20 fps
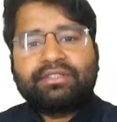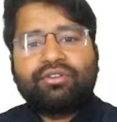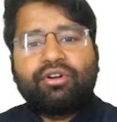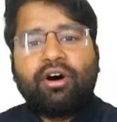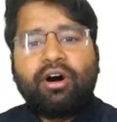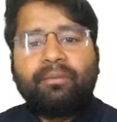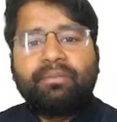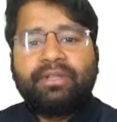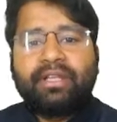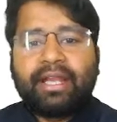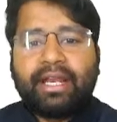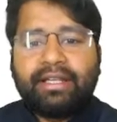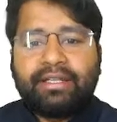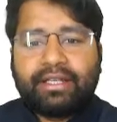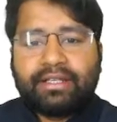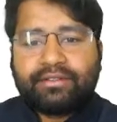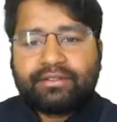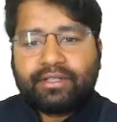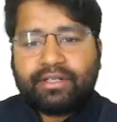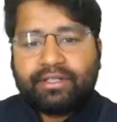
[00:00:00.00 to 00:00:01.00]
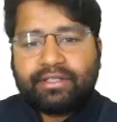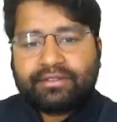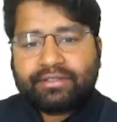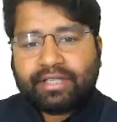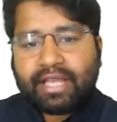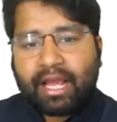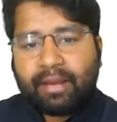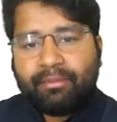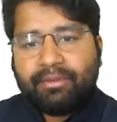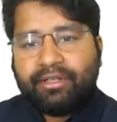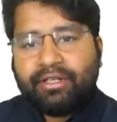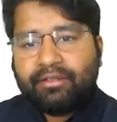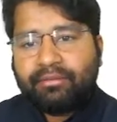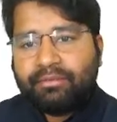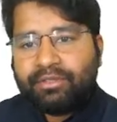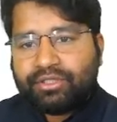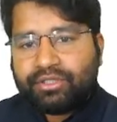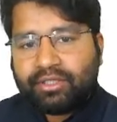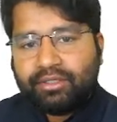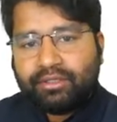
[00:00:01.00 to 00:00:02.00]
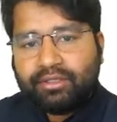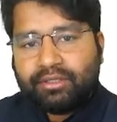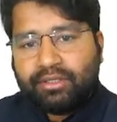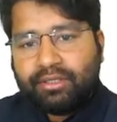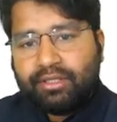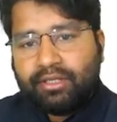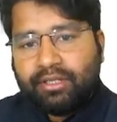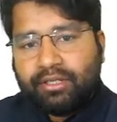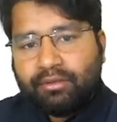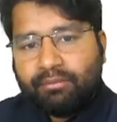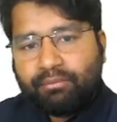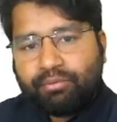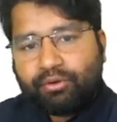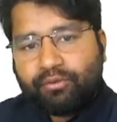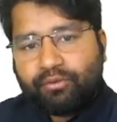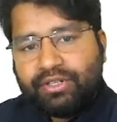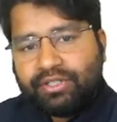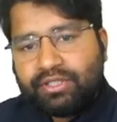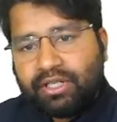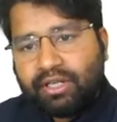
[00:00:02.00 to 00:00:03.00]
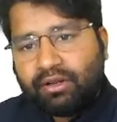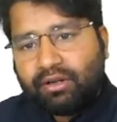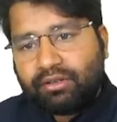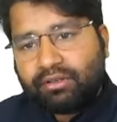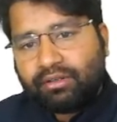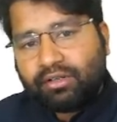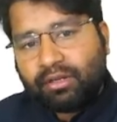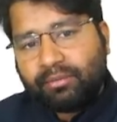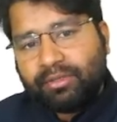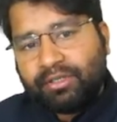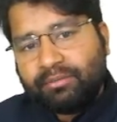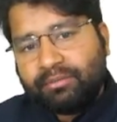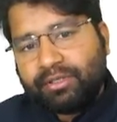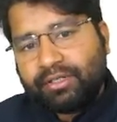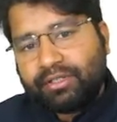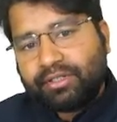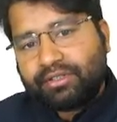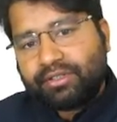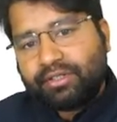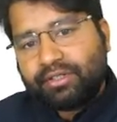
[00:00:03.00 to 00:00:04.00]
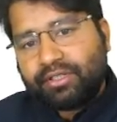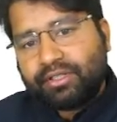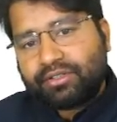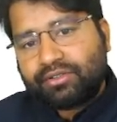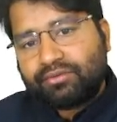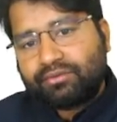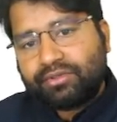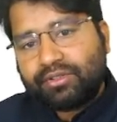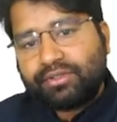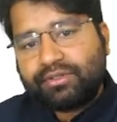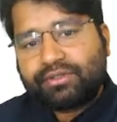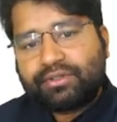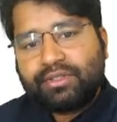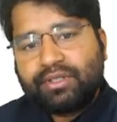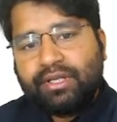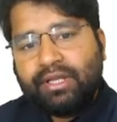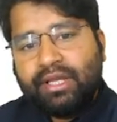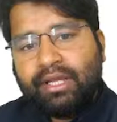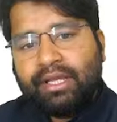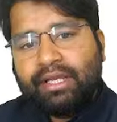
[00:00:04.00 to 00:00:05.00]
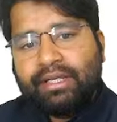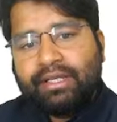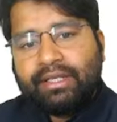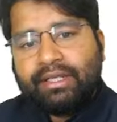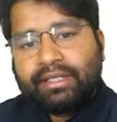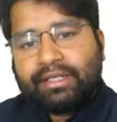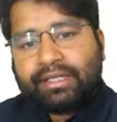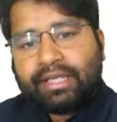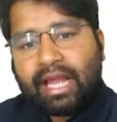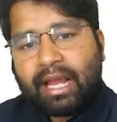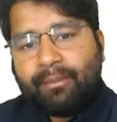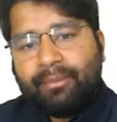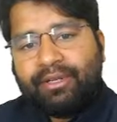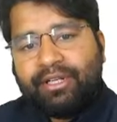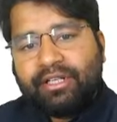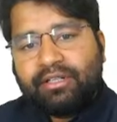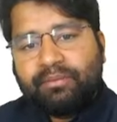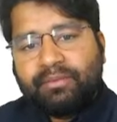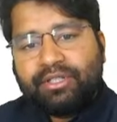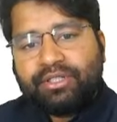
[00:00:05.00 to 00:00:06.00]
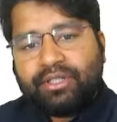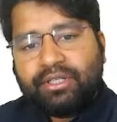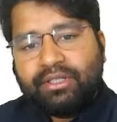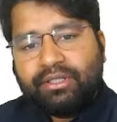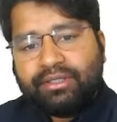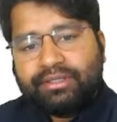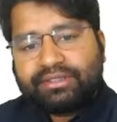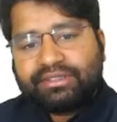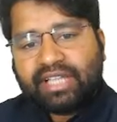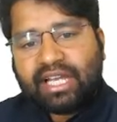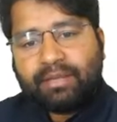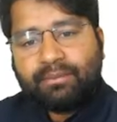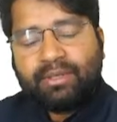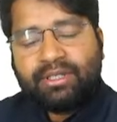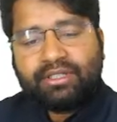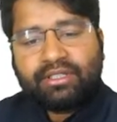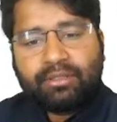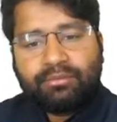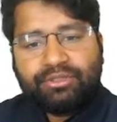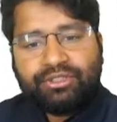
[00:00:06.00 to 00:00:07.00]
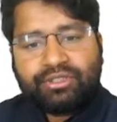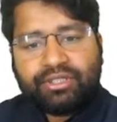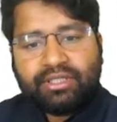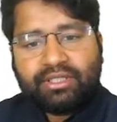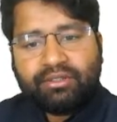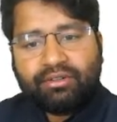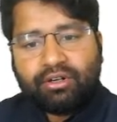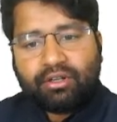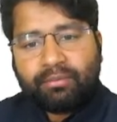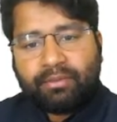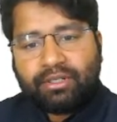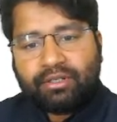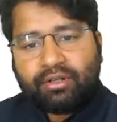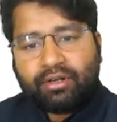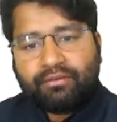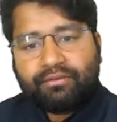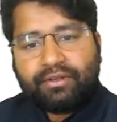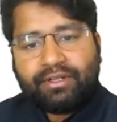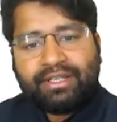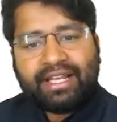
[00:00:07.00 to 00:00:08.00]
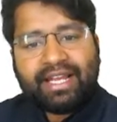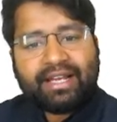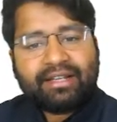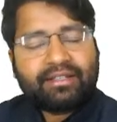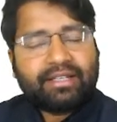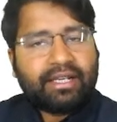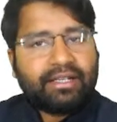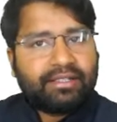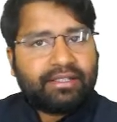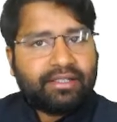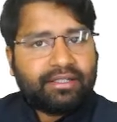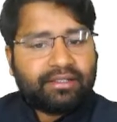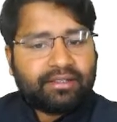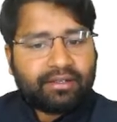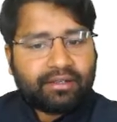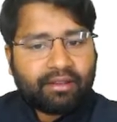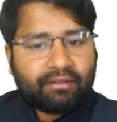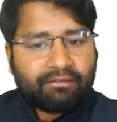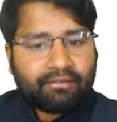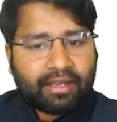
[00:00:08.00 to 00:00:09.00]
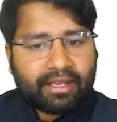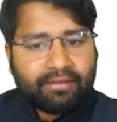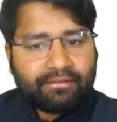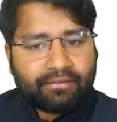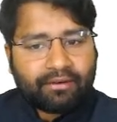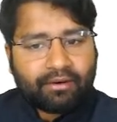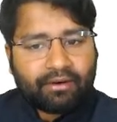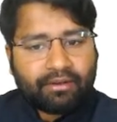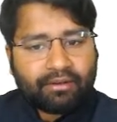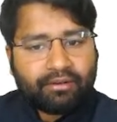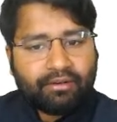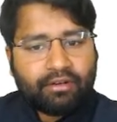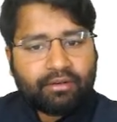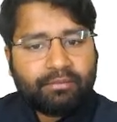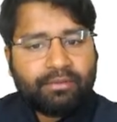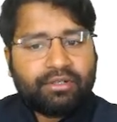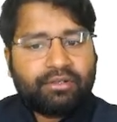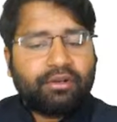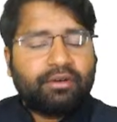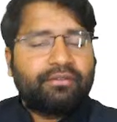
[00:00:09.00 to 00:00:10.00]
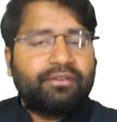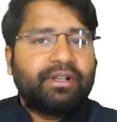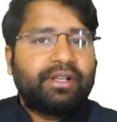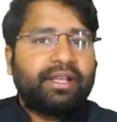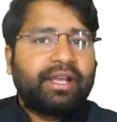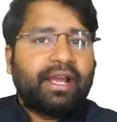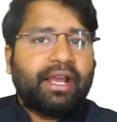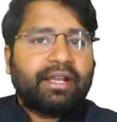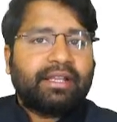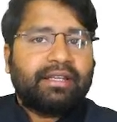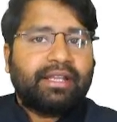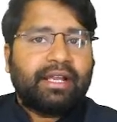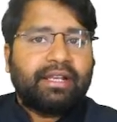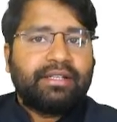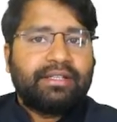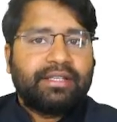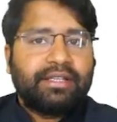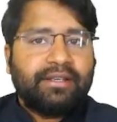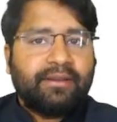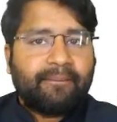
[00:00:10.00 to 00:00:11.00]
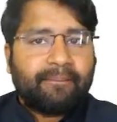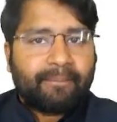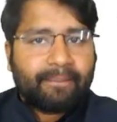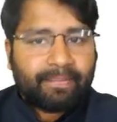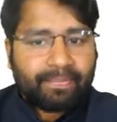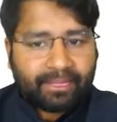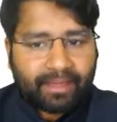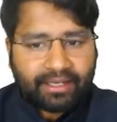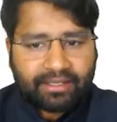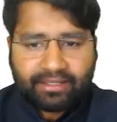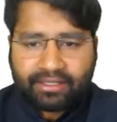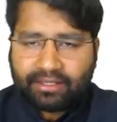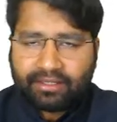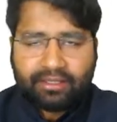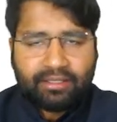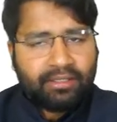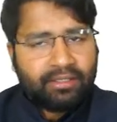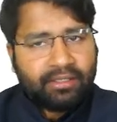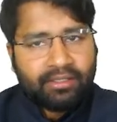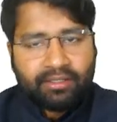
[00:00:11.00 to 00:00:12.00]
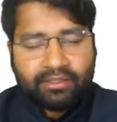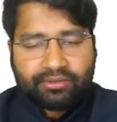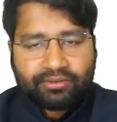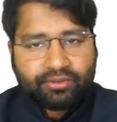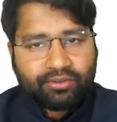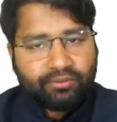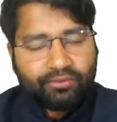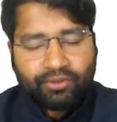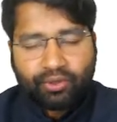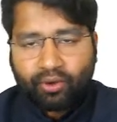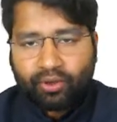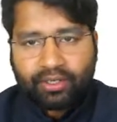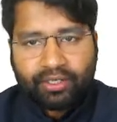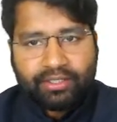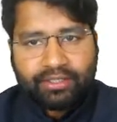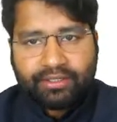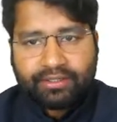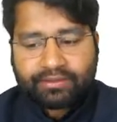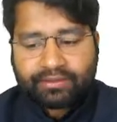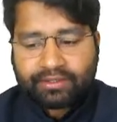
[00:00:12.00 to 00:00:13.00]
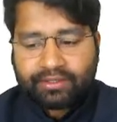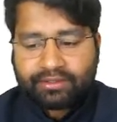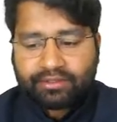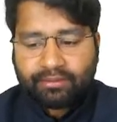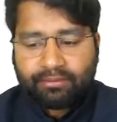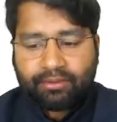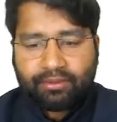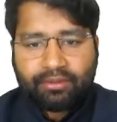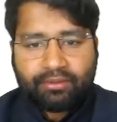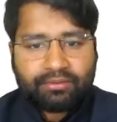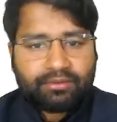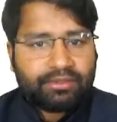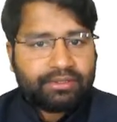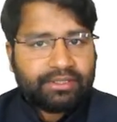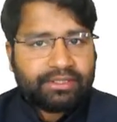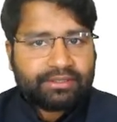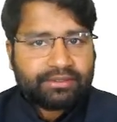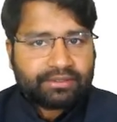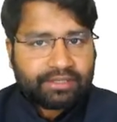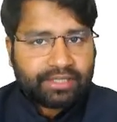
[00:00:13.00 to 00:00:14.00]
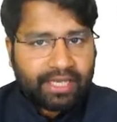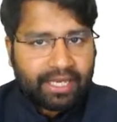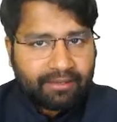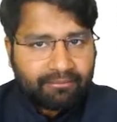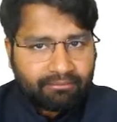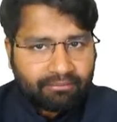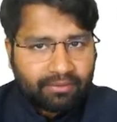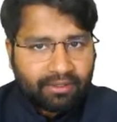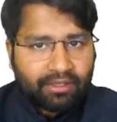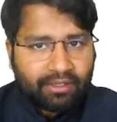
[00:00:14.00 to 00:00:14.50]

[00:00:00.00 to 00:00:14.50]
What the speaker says: opt the right answer. It is cabinet mission, provincial autonomy in British India, students. Cabinet mission, Simon Commission, Government of India Act 1935 or Government of India Act 1919. So we already discussed about the same